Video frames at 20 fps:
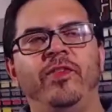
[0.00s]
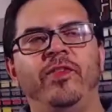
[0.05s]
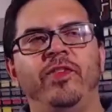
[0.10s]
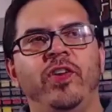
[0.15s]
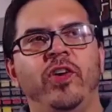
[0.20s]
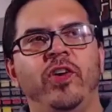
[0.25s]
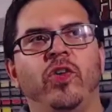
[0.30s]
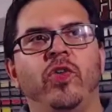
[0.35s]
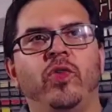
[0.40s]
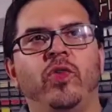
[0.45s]

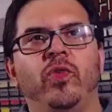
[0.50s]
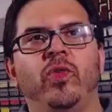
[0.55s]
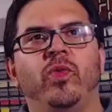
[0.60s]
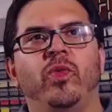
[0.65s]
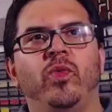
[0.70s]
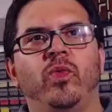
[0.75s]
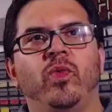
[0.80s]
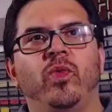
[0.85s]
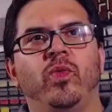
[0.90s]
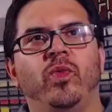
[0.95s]
know
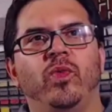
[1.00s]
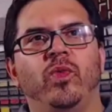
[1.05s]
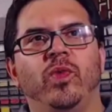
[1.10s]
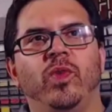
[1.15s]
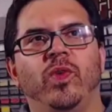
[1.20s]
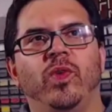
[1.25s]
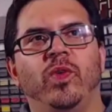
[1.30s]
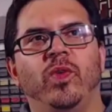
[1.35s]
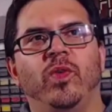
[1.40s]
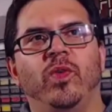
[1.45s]

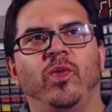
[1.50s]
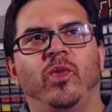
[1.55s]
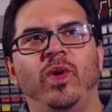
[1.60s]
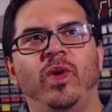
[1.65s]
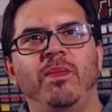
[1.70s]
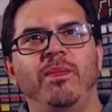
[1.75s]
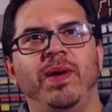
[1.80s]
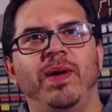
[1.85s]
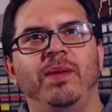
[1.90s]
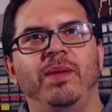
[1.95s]

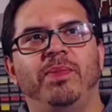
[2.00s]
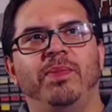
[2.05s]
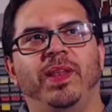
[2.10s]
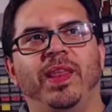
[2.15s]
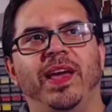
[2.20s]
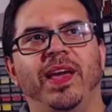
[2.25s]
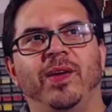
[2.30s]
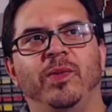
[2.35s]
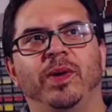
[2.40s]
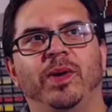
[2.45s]
what my
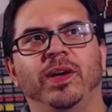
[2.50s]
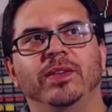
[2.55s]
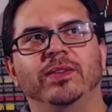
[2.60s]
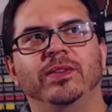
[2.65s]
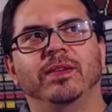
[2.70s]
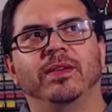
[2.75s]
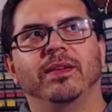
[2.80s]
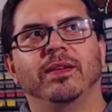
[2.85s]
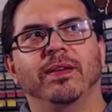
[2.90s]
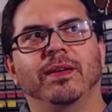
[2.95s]
plan
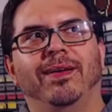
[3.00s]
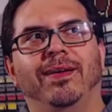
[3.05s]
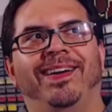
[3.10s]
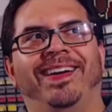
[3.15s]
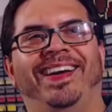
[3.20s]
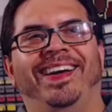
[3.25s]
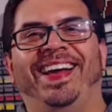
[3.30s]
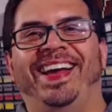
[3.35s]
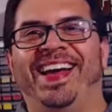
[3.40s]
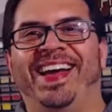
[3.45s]
was.
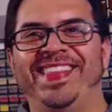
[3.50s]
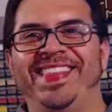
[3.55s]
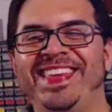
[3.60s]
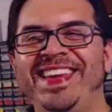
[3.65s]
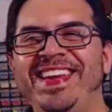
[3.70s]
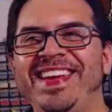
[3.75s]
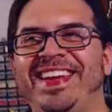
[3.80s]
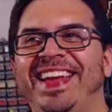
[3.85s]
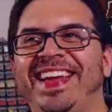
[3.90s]
I think,